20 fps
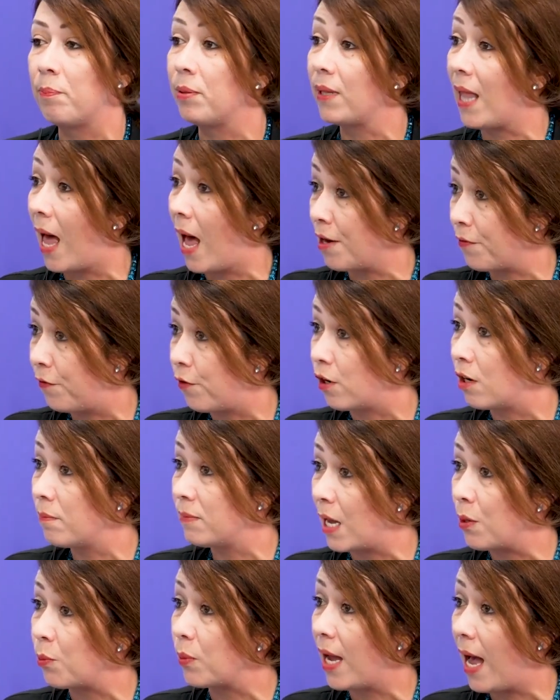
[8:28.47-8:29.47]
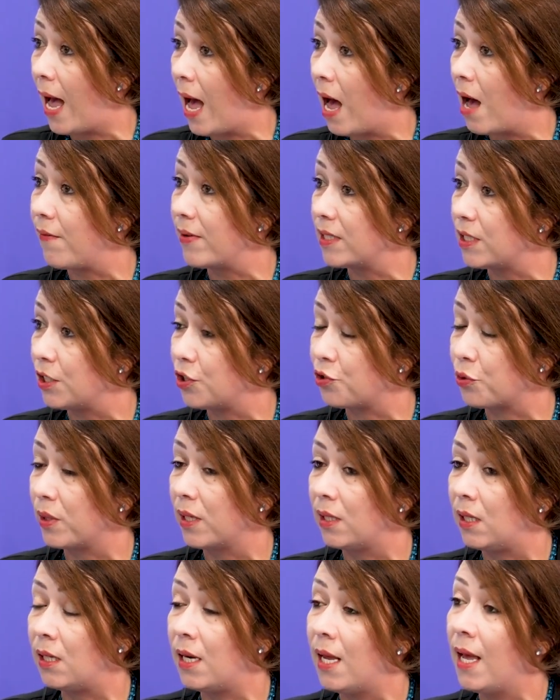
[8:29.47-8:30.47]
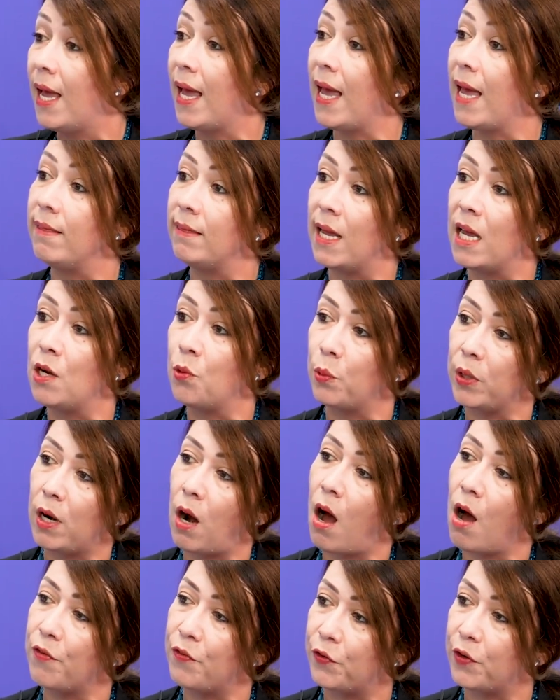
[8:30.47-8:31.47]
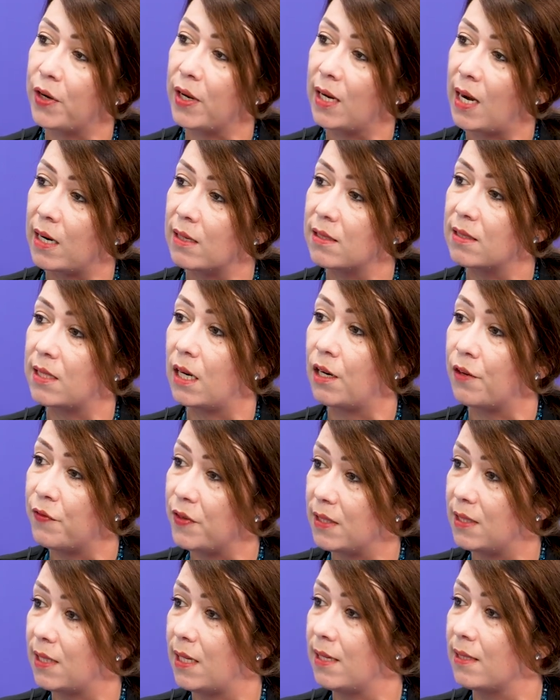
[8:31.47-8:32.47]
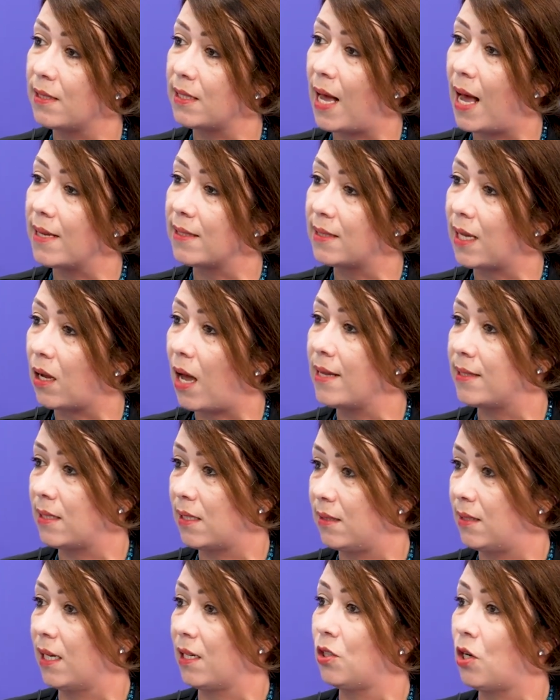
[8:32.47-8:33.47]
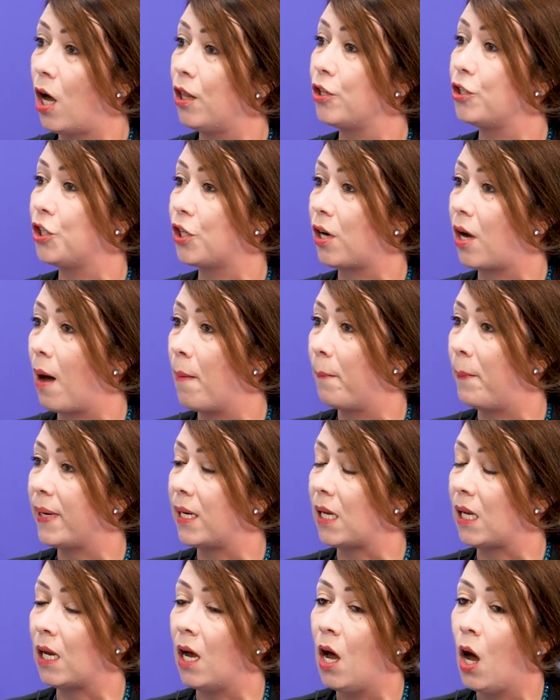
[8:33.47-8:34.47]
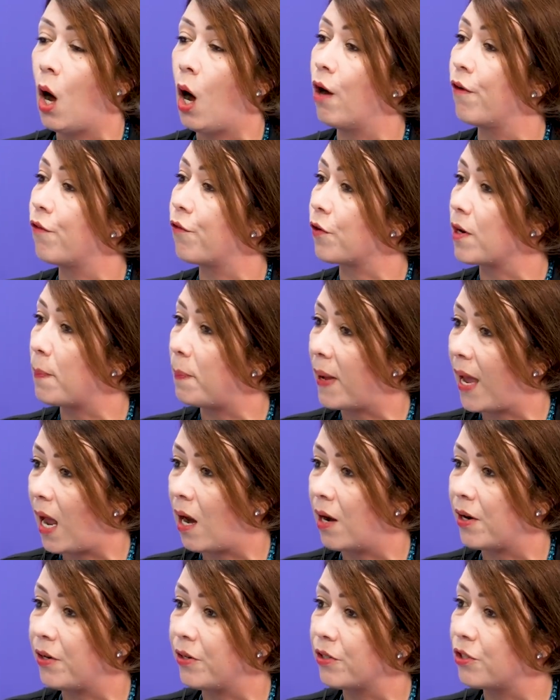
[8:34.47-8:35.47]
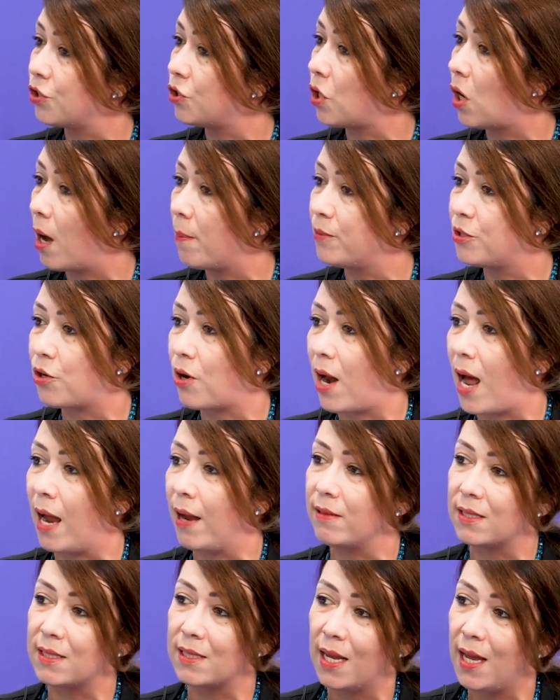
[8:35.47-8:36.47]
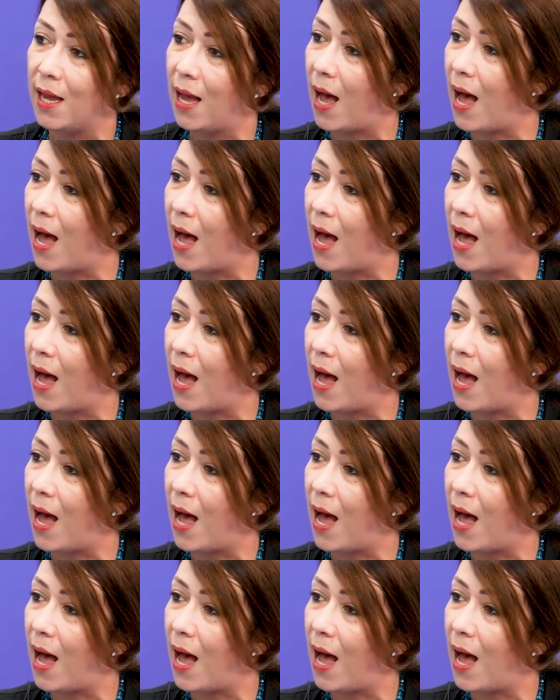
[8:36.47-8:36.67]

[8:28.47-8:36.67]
platform that we have as a driller, and then we're offering our services as a technology company of repairs, top drives,